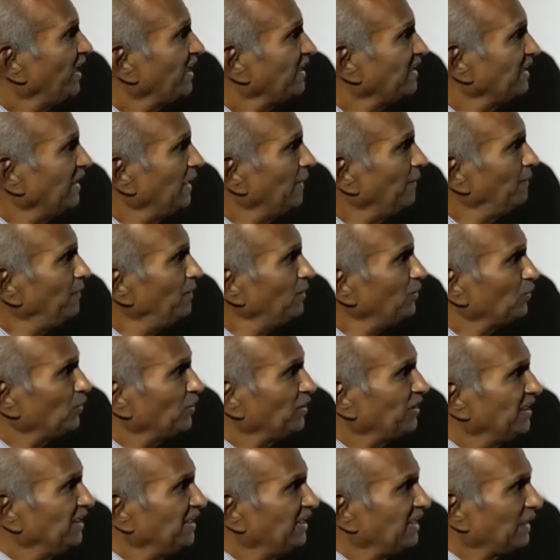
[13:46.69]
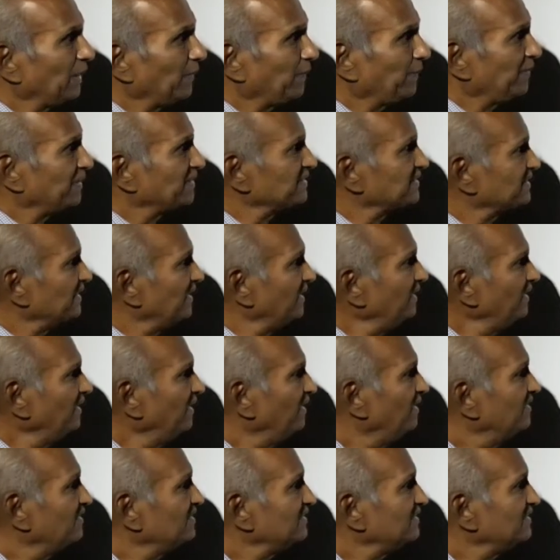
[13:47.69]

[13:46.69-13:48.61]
are able to hear a person